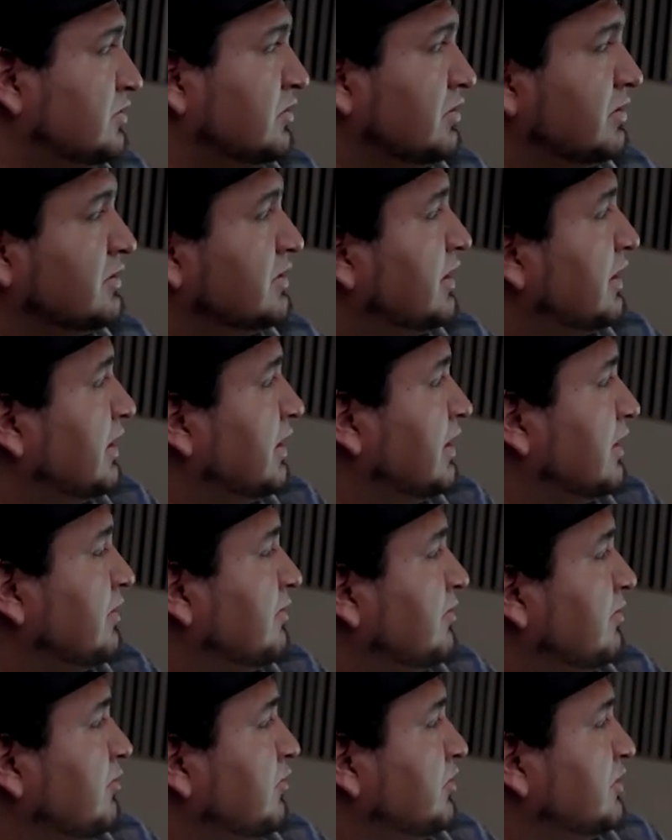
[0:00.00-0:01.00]
so it's a little
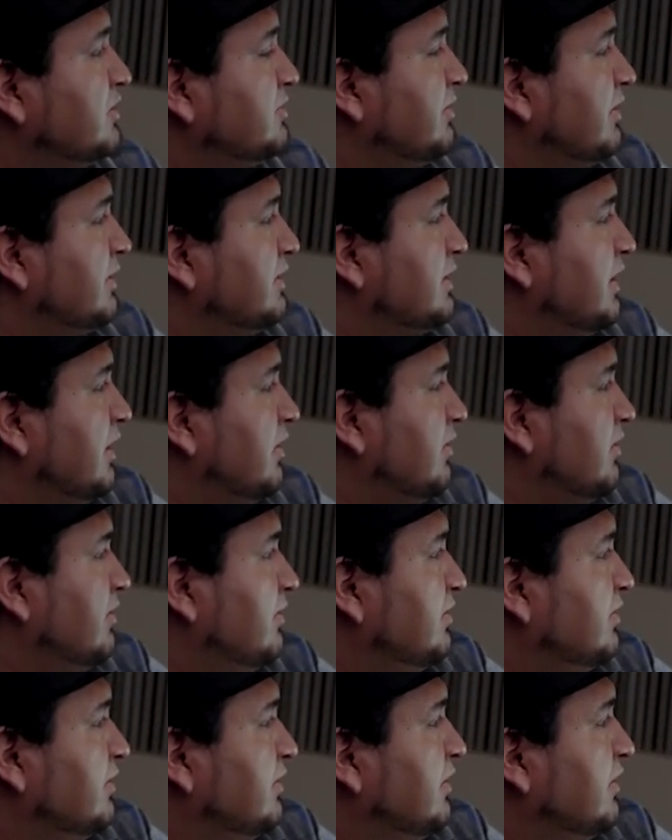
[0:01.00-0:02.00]
bit more spaced out.
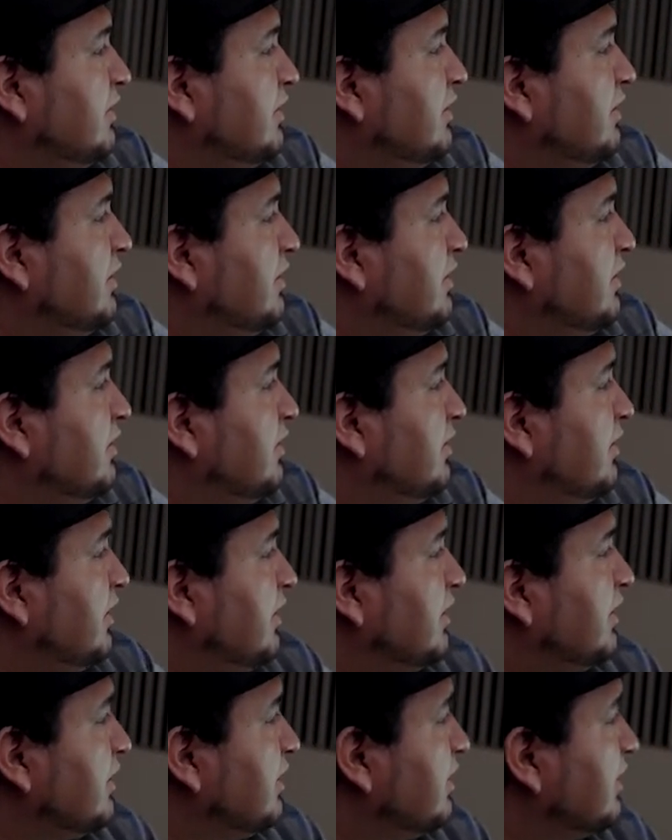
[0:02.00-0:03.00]
Right,